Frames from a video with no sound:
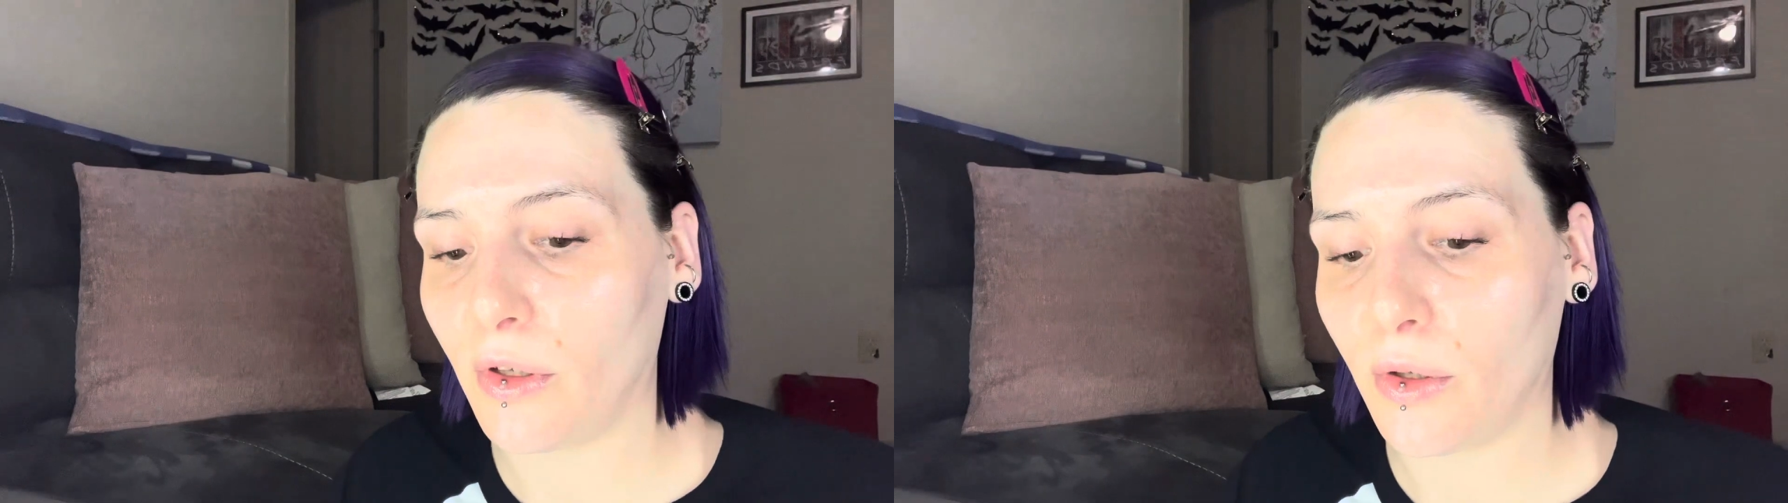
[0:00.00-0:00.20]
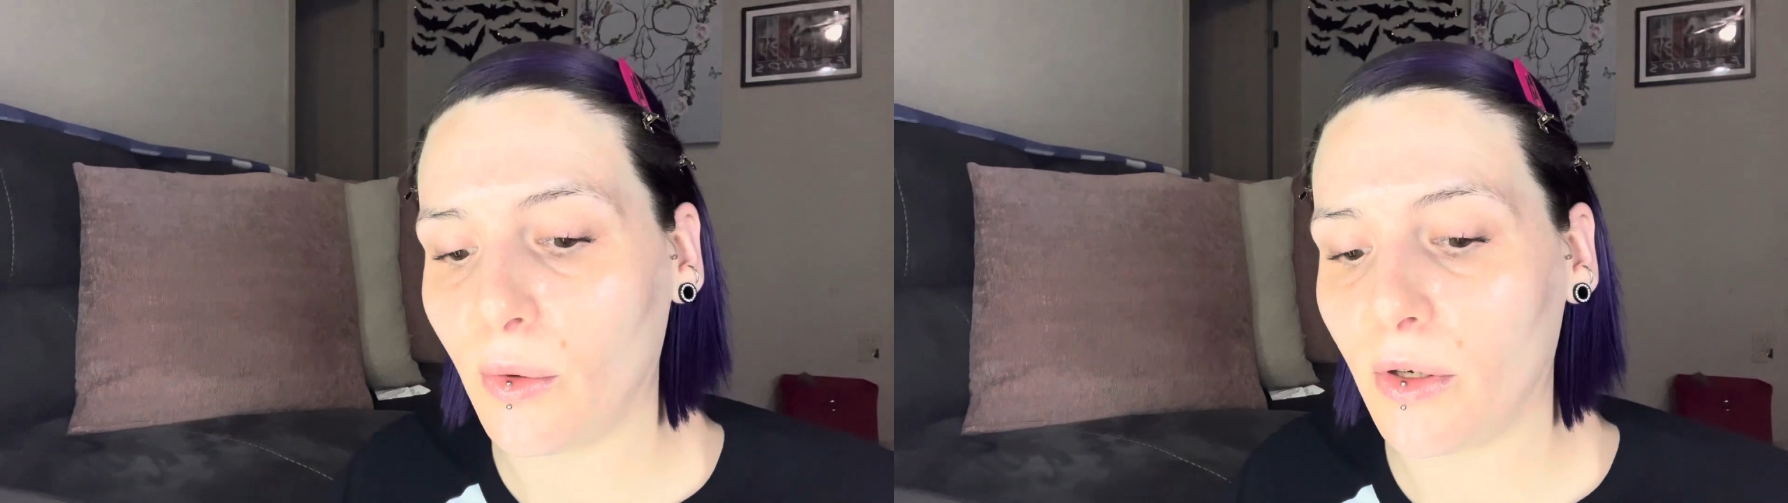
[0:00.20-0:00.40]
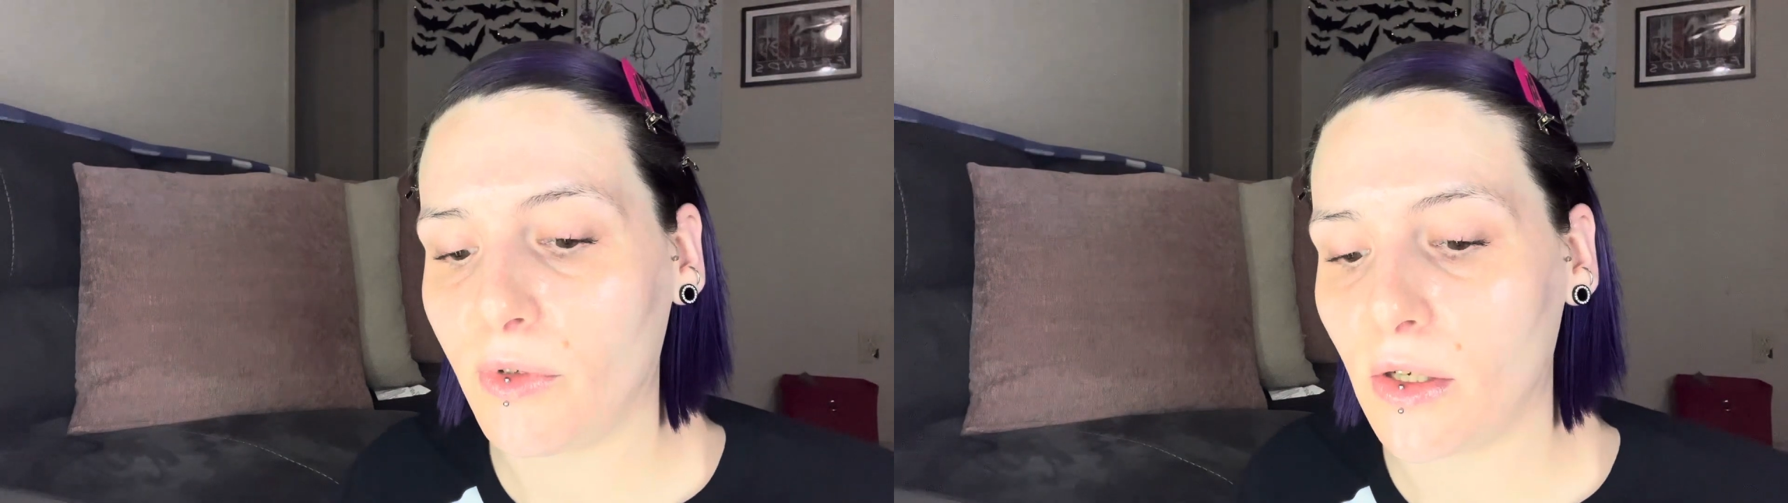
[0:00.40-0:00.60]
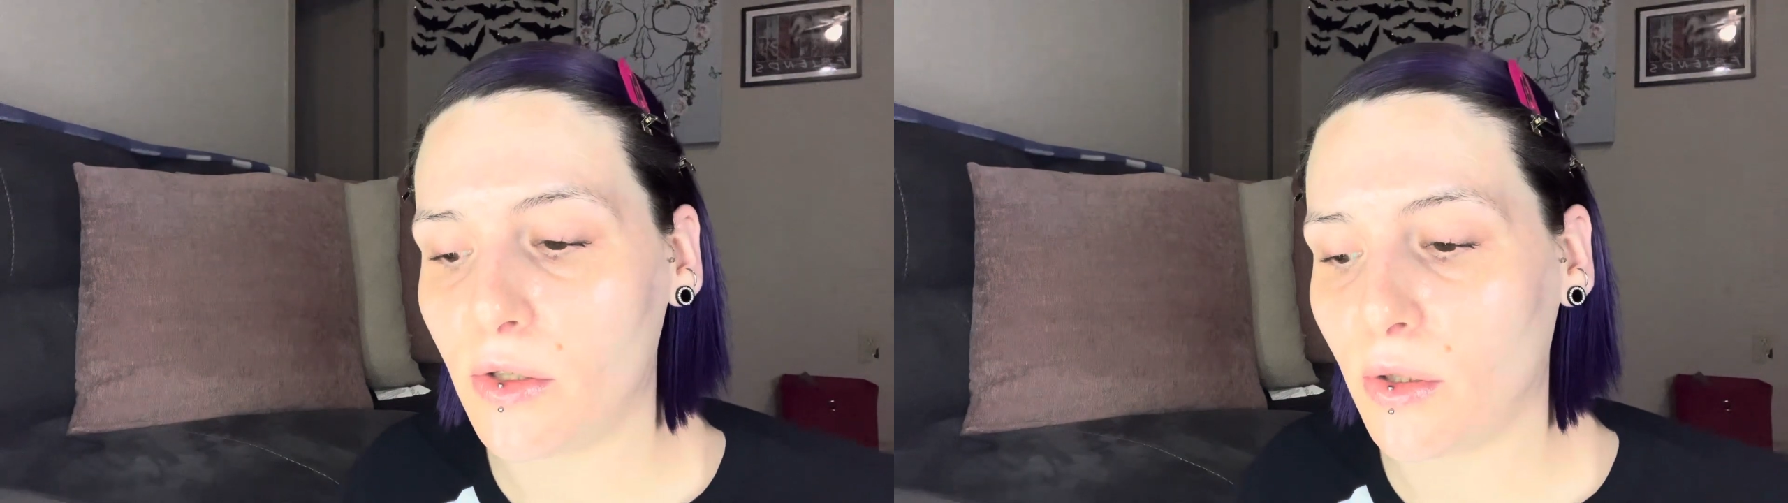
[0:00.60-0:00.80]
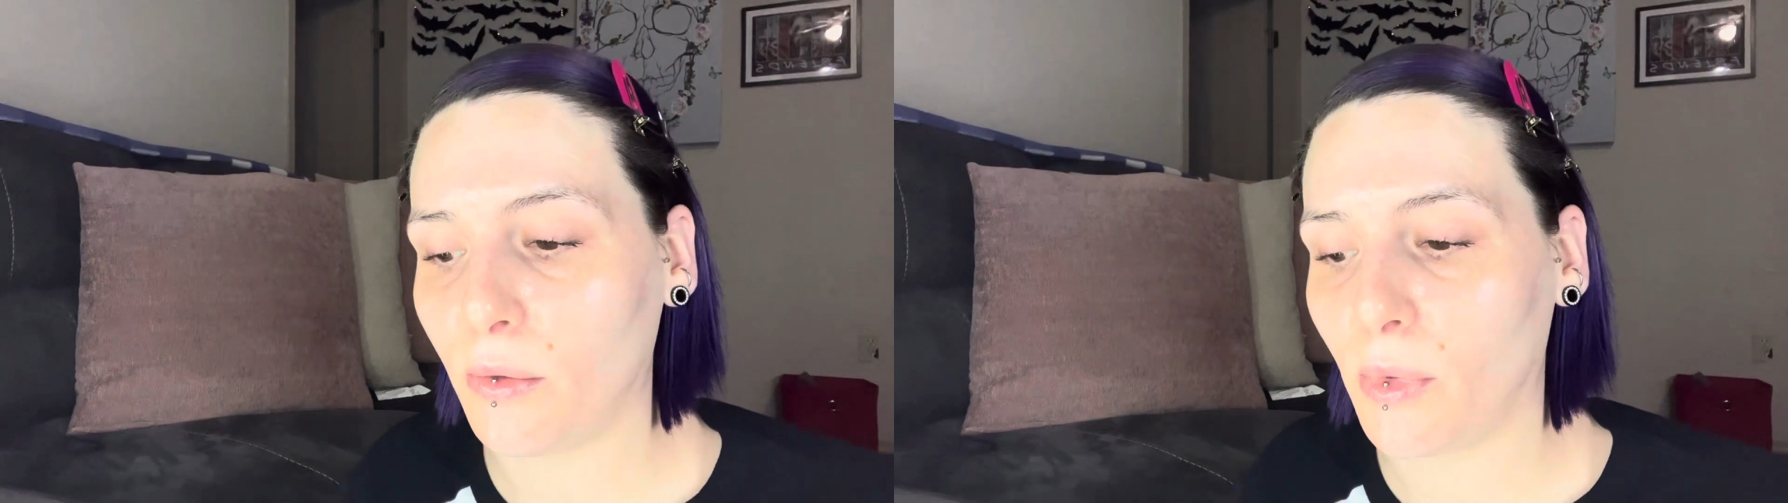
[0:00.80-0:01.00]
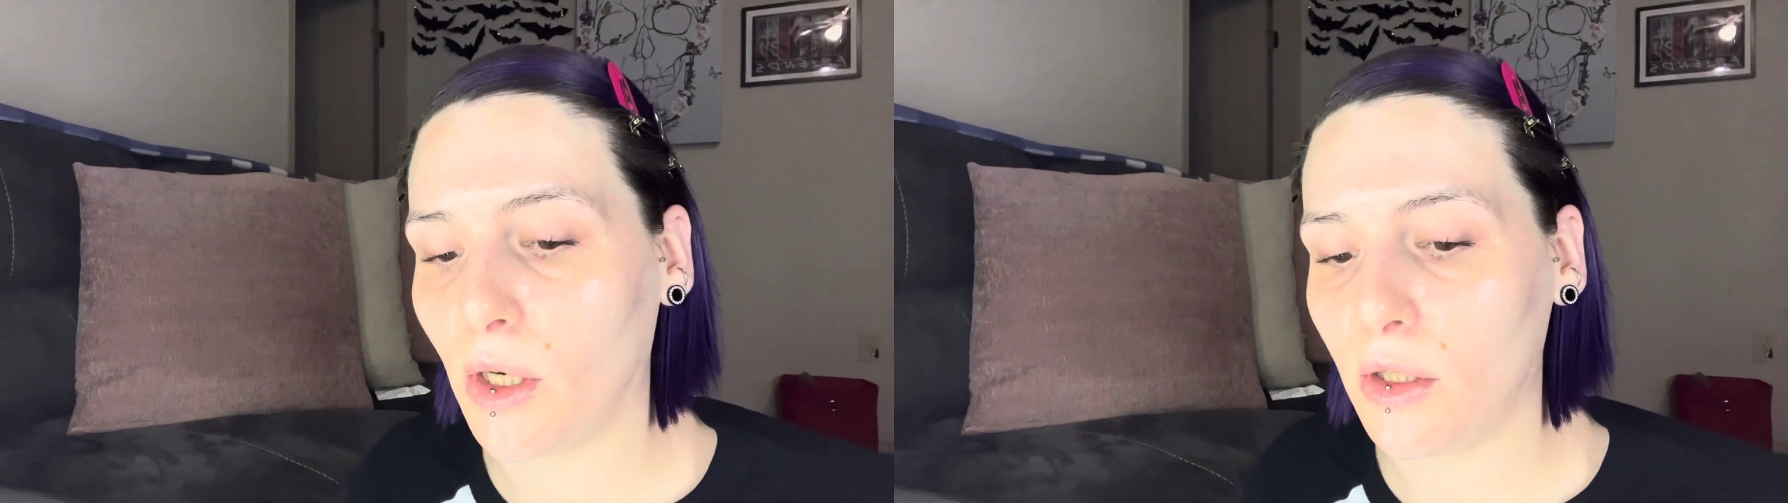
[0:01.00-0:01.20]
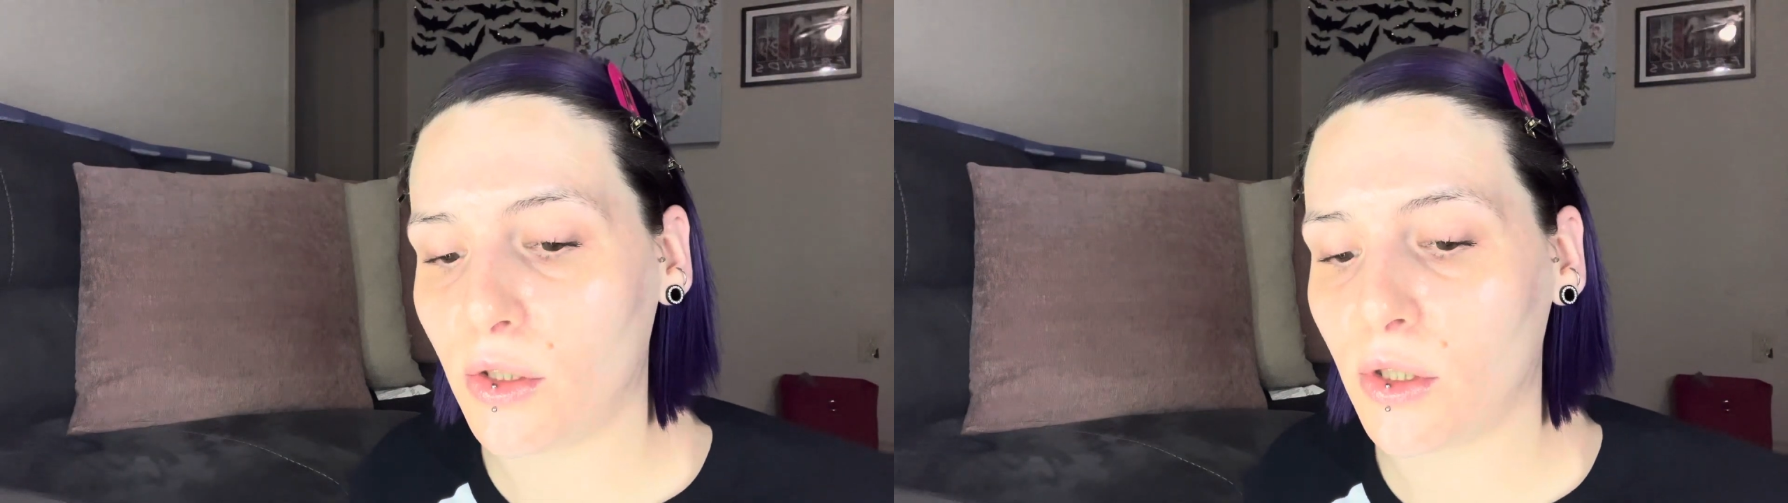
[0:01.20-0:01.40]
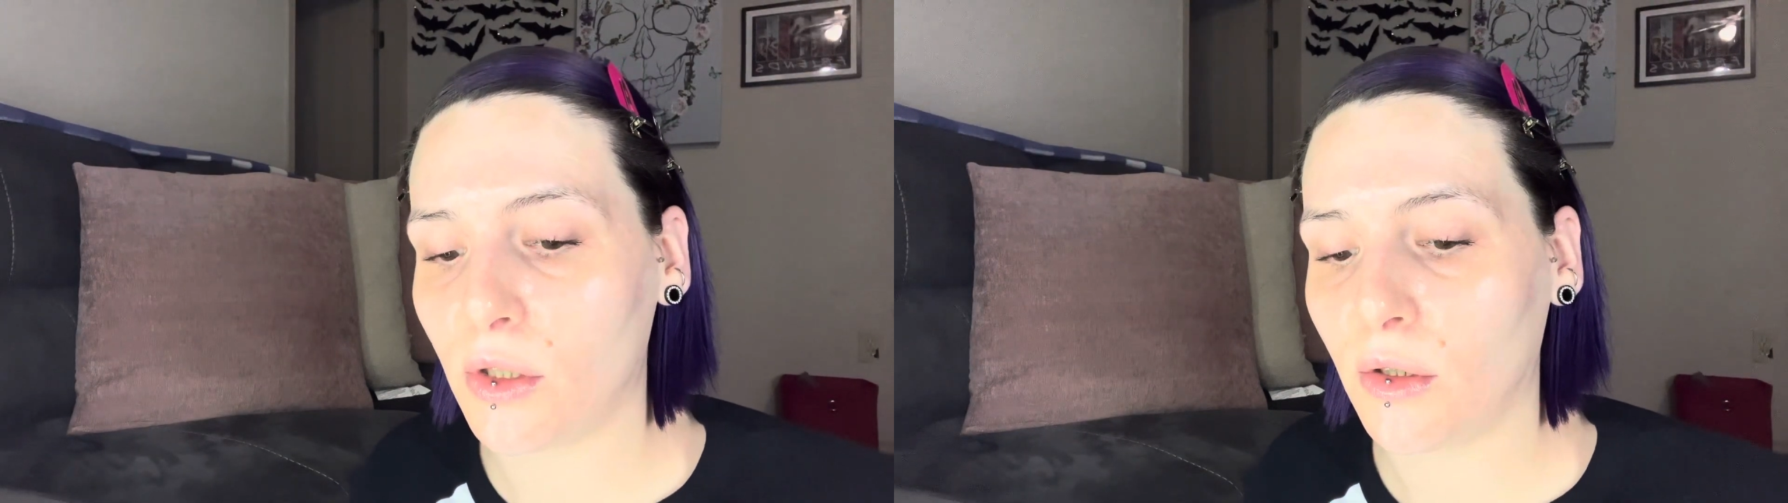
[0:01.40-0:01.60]
you have done too
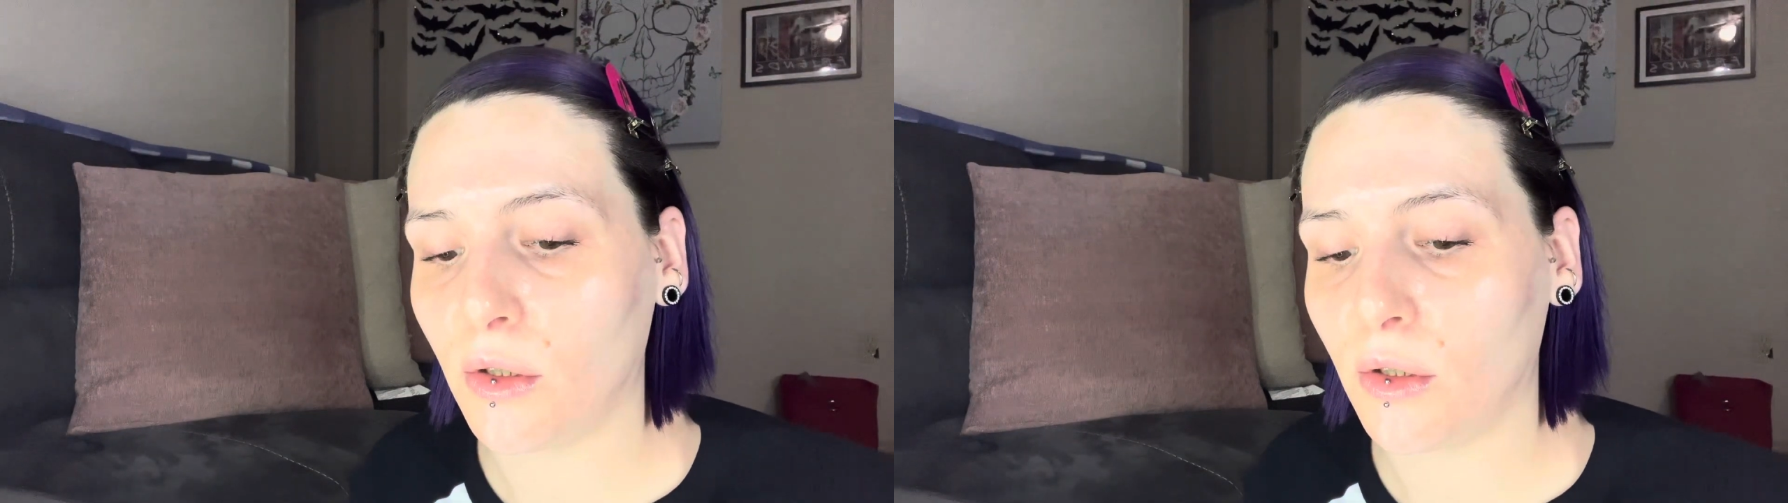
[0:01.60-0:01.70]
much,